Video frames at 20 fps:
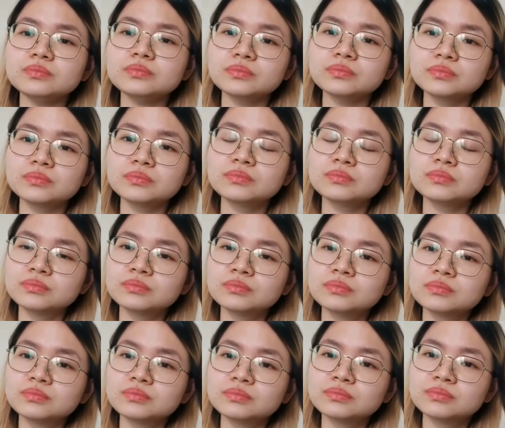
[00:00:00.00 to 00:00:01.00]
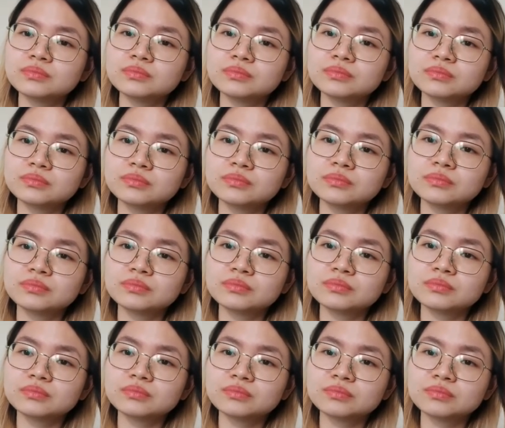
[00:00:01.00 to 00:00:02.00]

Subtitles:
(no one is talking)